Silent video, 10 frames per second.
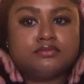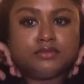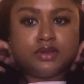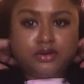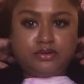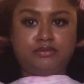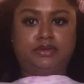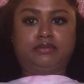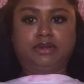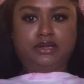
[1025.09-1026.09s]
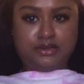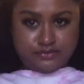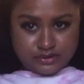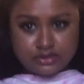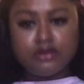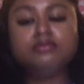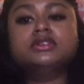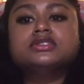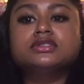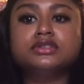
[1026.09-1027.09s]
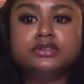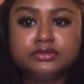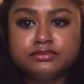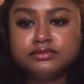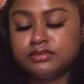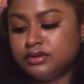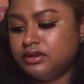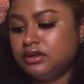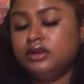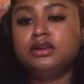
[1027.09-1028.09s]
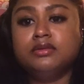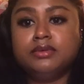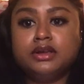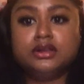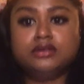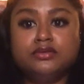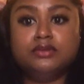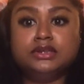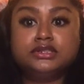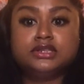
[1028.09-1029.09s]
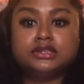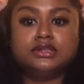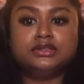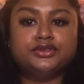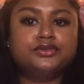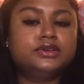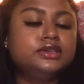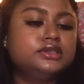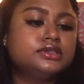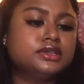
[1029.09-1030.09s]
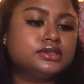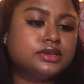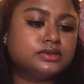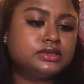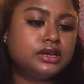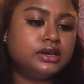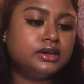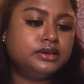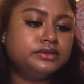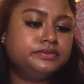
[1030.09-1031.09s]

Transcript: It would have made my life so much easier. But anywho, let's check the degrees. That's outside.